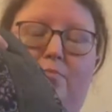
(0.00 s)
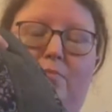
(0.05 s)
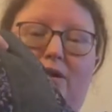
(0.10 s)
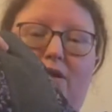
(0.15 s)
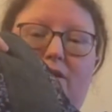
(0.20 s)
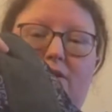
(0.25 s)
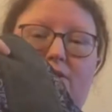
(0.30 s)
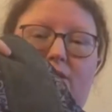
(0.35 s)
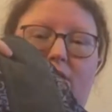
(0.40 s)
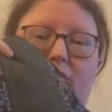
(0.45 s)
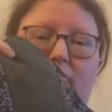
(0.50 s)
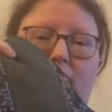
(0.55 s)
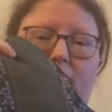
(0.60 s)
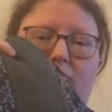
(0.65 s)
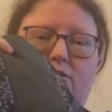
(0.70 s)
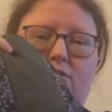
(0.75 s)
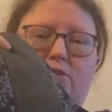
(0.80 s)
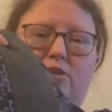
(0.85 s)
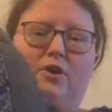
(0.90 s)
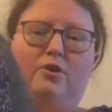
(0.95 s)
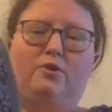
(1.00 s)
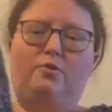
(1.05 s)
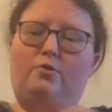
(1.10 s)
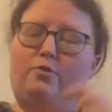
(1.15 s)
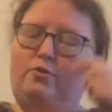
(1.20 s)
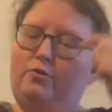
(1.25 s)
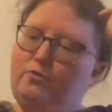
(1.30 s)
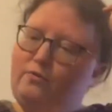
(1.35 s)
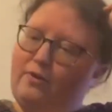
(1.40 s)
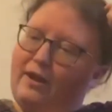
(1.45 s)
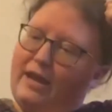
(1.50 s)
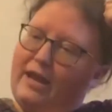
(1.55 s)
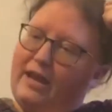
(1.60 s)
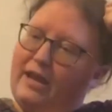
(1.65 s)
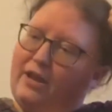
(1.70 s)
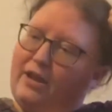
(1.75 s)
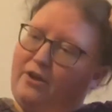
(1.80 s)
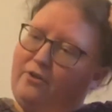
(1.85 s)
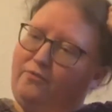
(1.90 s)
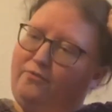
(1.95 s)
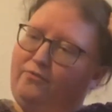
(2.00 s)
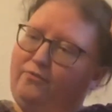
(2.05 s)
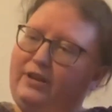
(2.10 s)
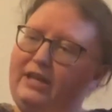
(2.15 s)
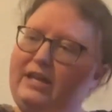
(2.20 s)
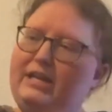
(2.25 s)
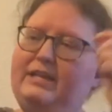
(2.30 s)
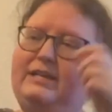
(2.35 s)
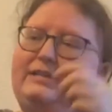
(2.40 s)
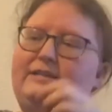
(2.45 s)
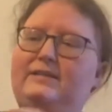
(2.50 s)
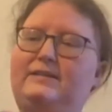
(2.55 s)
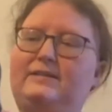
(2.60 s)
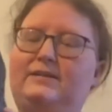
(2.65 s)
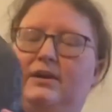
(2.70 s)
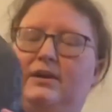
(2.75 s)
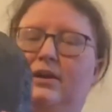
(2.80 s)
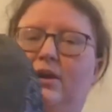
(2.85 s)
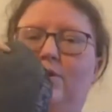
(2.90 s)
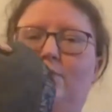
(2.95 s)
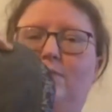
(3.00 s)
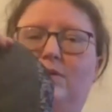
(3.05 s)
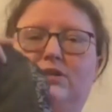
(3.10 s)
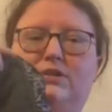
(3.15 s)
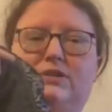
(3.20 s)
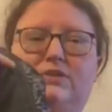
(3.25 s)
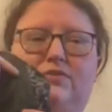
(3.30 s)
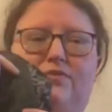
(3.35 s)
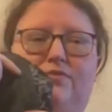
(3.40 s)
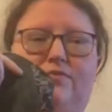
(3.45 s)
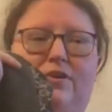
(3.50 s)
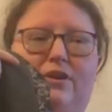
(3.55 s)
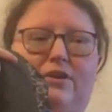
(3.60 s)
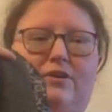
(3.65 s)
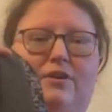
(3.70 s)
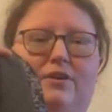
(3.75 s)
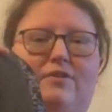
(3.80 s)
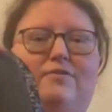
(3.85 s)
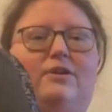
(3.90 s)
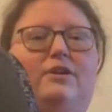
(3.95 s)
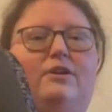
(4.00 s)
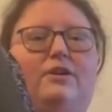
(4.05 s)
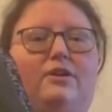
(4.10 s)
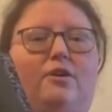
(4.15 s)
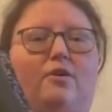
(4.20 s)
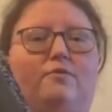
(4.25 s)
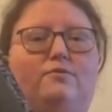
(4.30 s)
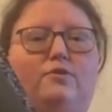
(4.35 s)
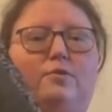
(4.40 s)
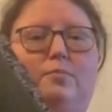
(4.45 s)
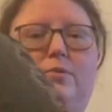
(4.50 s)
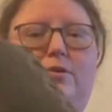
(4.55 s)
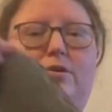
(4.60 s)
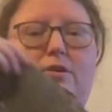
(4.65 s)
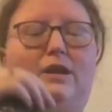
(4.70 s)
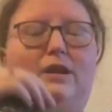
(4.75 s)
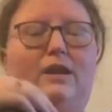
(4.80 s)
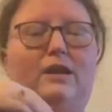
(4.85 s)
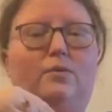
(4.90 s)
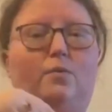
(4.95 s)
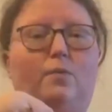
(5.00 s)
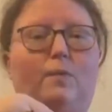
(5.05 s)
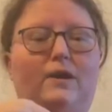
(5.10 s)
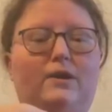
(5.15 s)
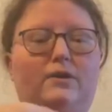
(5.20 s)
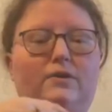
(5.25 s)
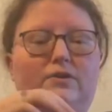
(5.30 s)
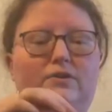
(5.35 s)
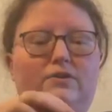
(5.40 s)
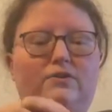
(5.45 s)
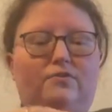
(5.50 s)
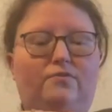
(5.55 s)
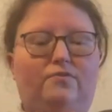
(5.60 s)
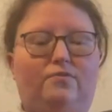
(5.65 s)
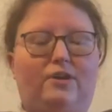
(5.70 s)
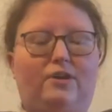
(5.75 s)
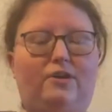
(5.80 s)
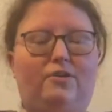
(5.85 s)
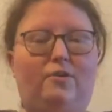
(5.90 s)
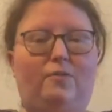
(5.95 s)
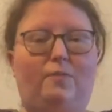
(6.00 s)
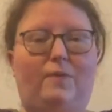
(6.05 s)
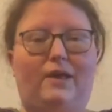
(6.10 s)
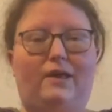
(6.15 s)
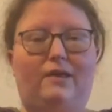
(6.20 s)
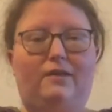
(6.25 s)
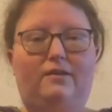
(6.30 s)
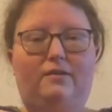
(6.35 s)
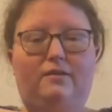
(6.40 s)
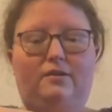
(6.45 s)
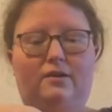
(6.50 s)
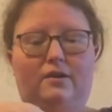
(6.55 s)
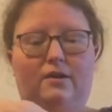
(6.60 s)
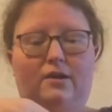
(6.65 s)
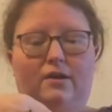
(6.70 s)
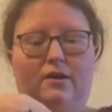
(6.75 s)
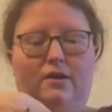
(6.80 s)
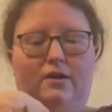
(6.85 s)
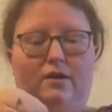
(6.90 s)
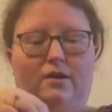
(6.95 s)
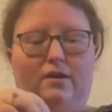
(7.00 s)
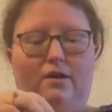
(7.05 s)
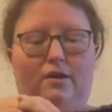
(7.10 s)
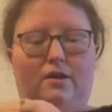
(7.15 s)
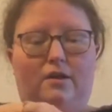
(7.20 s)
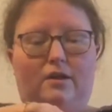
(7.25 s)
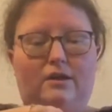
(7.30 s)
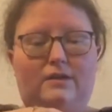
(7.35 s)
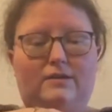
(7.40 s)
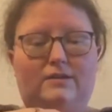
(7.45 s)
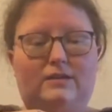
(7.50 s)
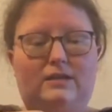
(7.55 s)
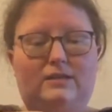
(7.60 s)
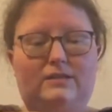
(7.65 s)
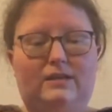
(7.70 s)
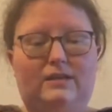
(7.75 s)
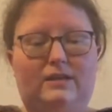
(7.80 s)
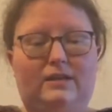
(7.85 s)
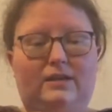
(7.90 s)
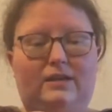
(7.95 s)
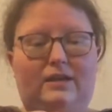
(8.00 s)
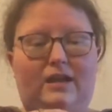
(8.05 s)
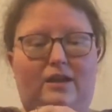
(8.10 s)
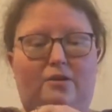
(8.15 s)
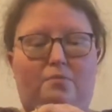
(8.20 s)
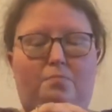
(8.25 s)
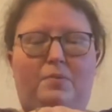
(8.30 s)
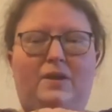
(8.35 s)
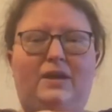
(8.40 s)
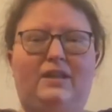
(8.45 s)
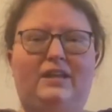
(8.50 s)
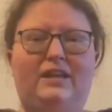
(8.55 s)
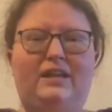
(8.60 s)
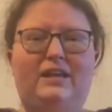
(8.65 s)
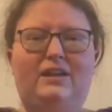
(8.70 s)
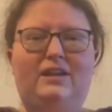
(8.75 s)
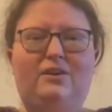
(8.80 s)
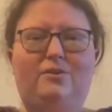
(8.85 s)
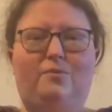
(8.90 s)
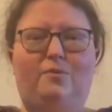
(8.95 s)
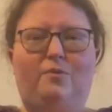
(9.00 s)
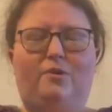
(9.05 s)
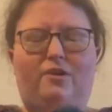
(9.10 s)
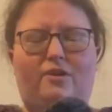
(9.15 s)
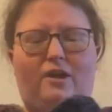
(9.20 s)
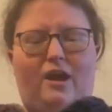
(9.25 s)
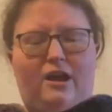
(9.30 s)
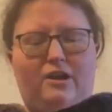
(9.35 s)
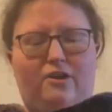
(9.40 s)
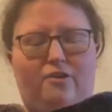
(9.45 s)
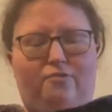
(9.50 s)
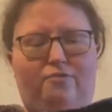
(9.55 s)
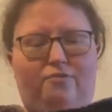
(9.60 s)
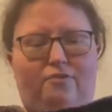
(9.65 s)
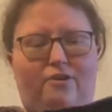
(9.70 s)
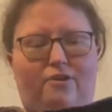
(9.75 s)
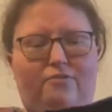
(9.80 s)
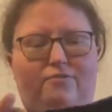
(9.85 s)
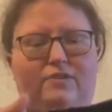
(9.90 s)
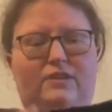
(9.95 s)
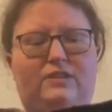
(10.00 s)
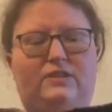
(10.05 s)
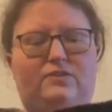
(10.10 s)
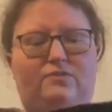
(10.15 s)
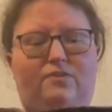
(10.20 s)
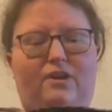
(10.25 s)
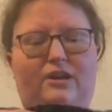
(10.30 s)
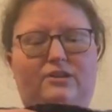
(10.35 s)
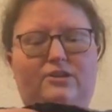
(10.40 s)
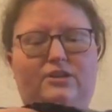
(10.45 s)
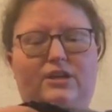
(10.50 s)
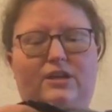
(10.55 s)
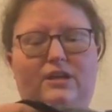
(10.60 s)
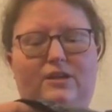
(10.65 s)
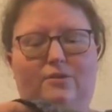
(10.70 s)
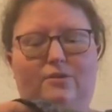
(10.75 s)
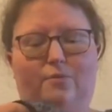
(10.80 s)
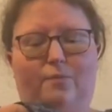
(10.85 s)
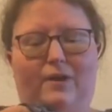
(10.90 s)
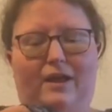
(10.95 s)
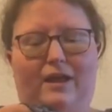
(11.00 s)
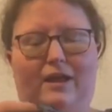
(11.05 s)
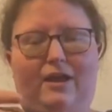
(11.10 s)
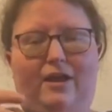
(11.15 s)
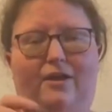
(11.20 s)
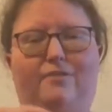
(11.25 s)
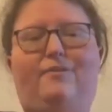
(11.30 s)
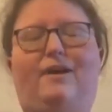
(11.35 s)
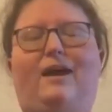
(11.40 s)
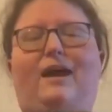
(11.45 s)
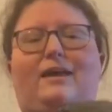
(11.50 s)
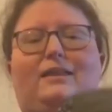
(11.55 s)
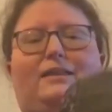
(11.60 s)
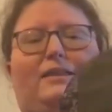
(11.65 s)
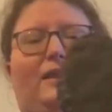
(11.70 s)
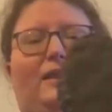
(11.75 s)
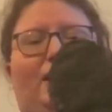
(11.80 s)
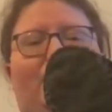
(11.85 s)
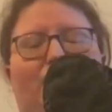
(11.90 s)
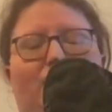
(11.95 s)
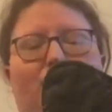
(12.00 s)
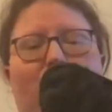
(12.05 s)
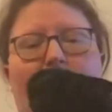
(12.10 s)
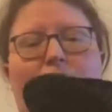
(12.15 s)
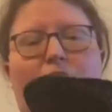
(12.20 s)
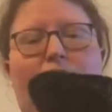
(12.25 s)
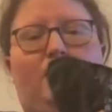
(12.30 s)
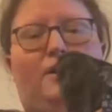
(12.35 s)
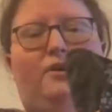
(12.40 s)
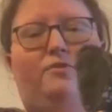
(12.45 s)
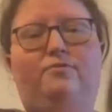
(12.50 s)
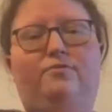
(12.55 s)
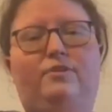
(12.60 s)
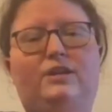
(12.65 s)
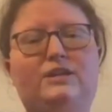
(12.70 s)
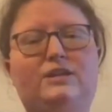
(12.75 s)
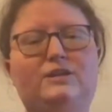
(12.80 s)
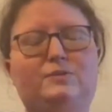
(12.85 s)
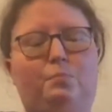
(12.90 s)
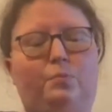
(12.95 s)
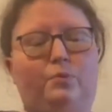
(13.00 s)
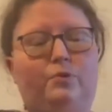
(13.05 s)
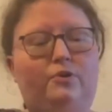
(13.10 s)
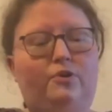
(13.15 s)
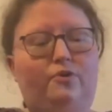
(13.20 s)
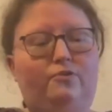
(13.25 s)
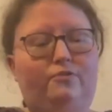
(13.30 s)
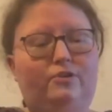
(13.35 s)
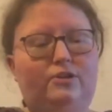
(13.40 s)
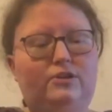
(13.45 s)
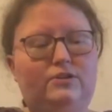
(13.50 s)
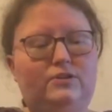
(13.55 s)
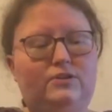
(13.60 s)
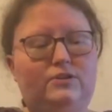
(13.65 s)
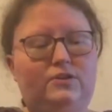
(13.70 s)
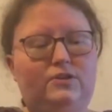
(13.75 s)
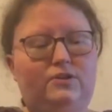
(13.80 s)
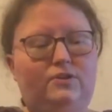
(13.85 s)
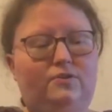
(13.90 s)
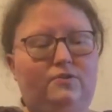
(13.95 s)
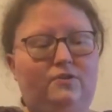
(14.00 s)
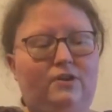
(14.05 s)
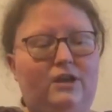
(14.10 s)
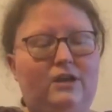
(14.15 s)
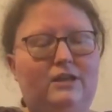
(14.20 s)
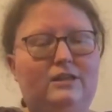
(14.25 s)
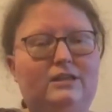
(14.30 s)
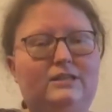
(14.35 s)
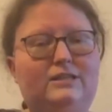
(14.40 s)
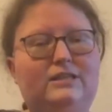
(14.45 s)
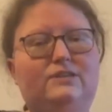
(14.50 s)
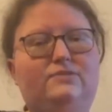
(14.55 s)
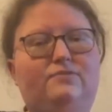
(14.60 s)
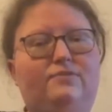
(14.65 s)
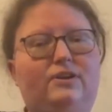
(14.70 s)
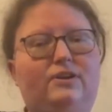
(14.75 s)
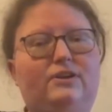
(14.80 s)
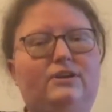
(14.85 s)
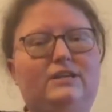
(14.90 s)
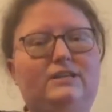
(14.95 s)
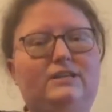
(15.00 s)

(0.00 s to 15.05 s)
but a dark charcoal gray fleece, which is very, very comfortable and wears very well. It doesn't get pilly or kind of rough and scratchy the way I've had like fleece pullovers do. This is very